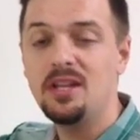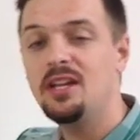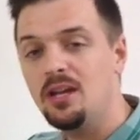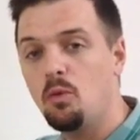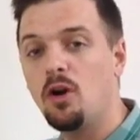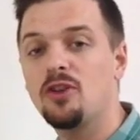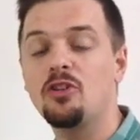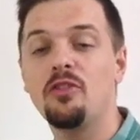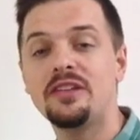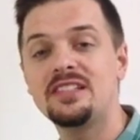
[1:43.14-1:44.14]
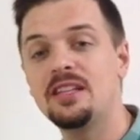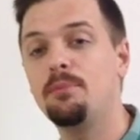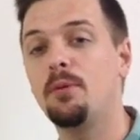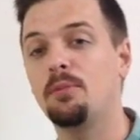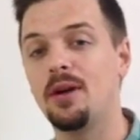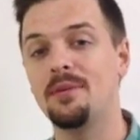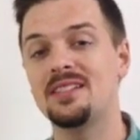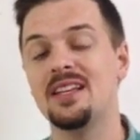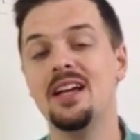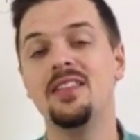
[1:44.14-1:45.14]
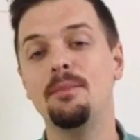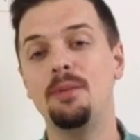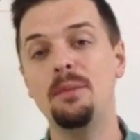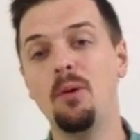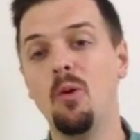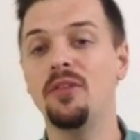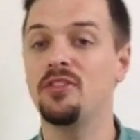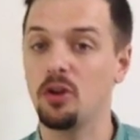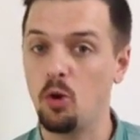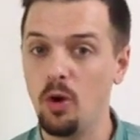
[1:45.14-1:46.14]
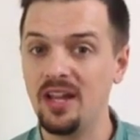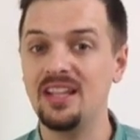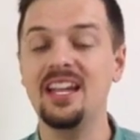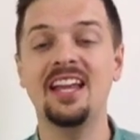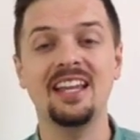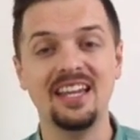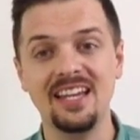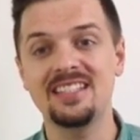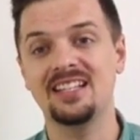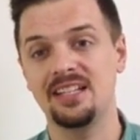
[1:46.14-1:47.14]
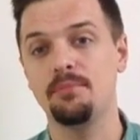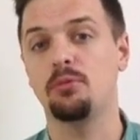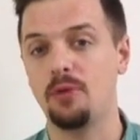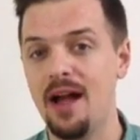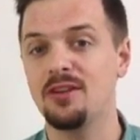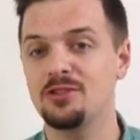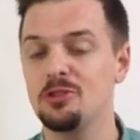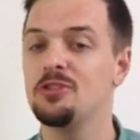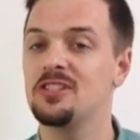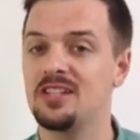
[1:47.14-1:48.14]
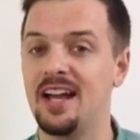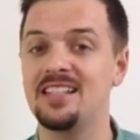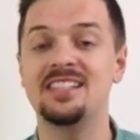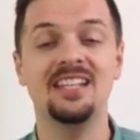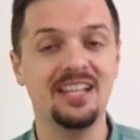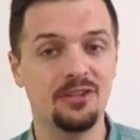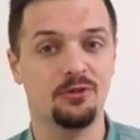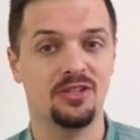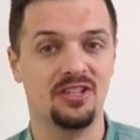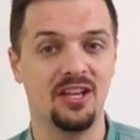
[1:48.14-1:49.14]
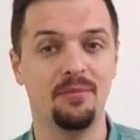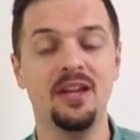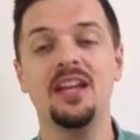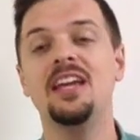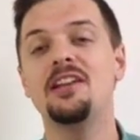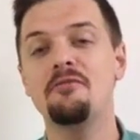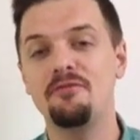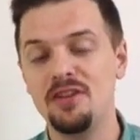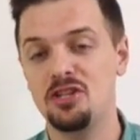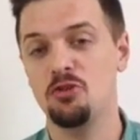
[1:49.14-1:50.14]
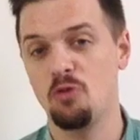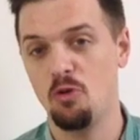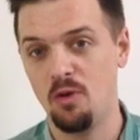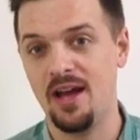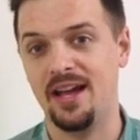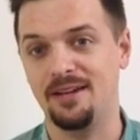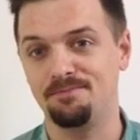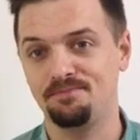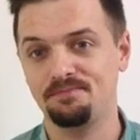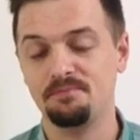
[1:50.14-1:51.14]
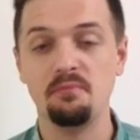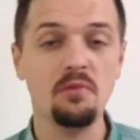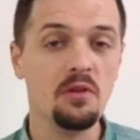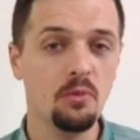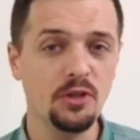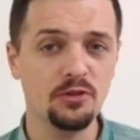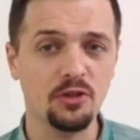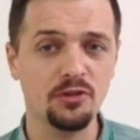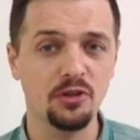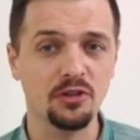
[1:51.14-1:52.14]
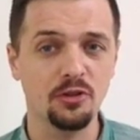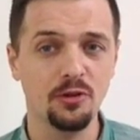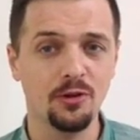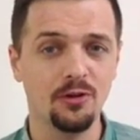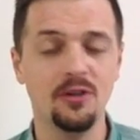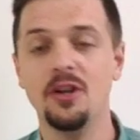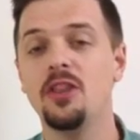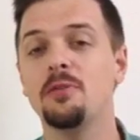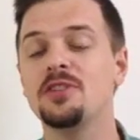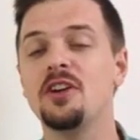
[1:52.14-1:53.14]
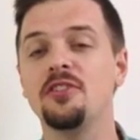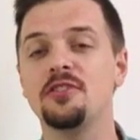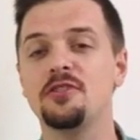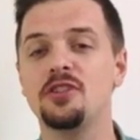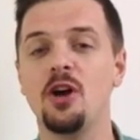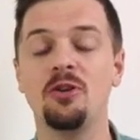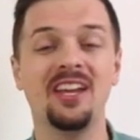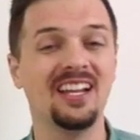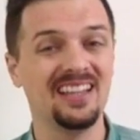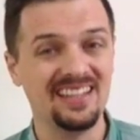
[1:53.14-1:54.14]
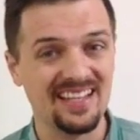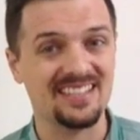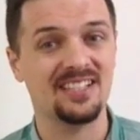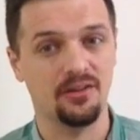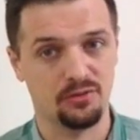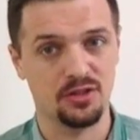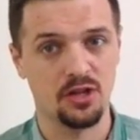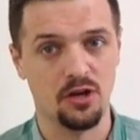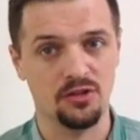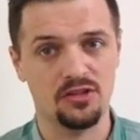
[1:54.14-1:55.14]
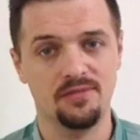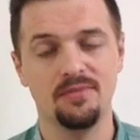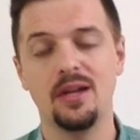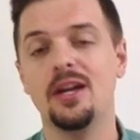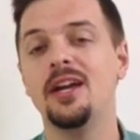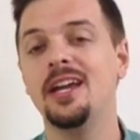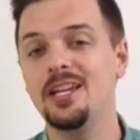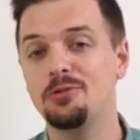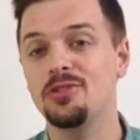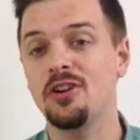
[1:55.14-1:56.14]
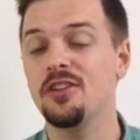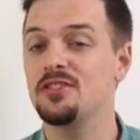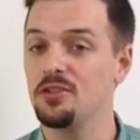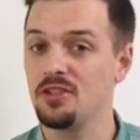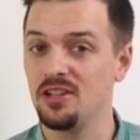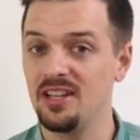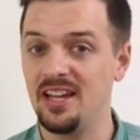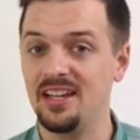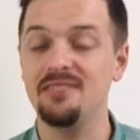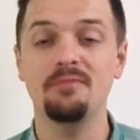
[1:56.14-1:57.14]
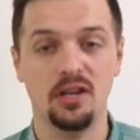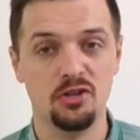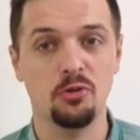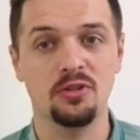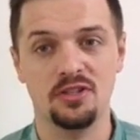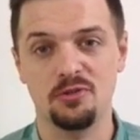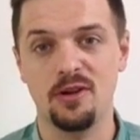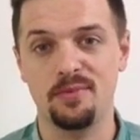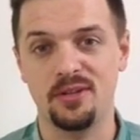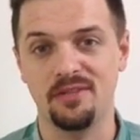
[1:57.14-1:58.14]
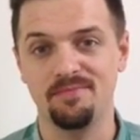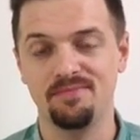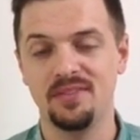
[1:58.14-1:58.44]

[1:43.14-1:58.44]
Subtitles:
It works on the simple premise that people want to quickly and easily browse through the sites that interest them in a visual way. When you search on Google, the results are shown in a list of results. Each result shows a link and a short description.